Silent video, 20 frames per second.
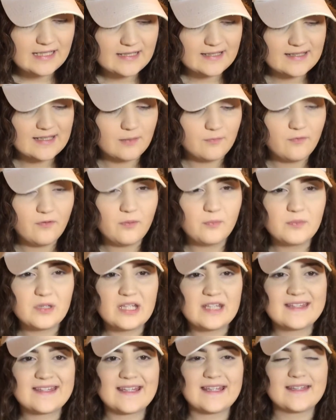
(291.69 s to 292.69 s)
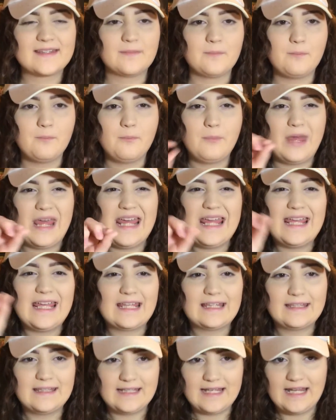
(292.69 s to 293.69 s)
some of them it says may
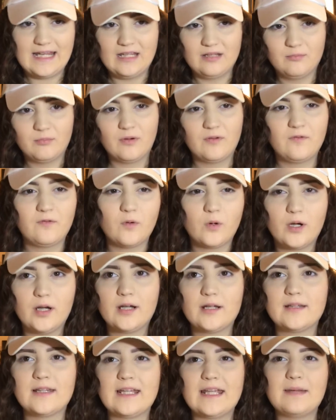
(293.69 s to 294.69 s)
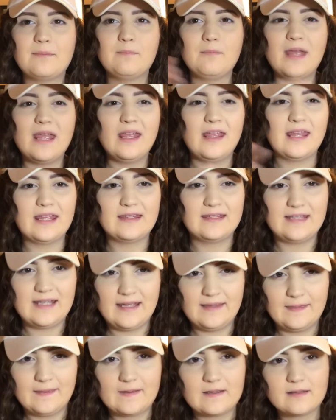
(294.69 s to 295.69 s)
contain before, like it may
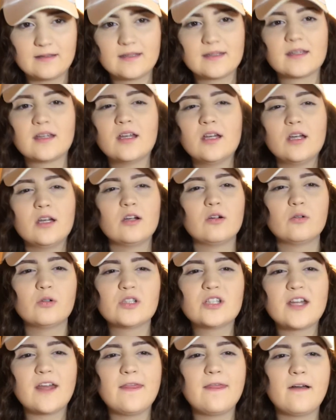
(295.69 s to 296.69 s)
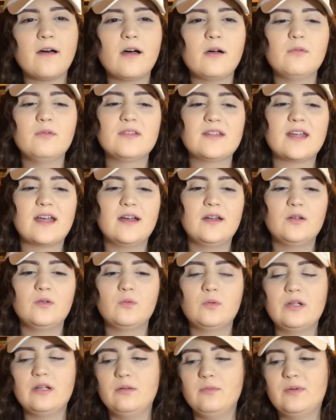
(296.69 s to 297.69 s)
contain this, which I thought was kind of
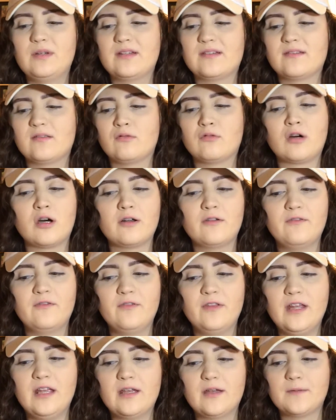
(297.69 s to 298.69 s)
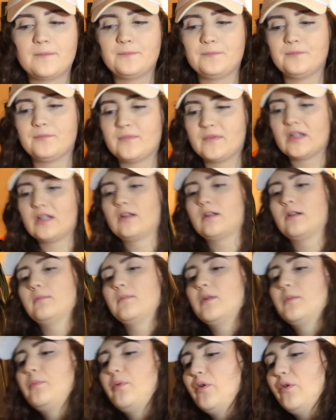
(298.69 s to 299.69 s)
weird, because a lot of like I'm
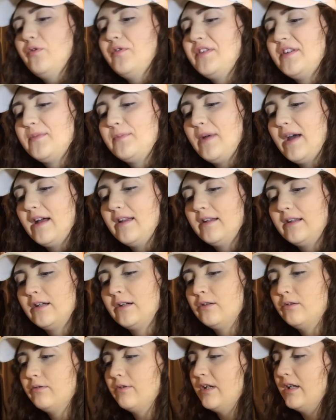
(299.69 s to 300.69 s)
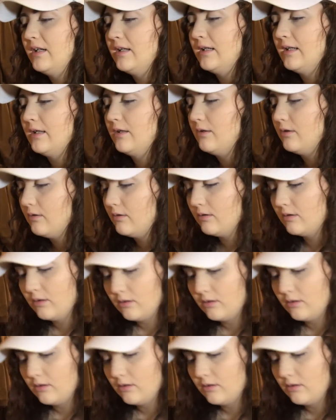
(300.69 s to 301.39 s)
gonna pull this palette out right now.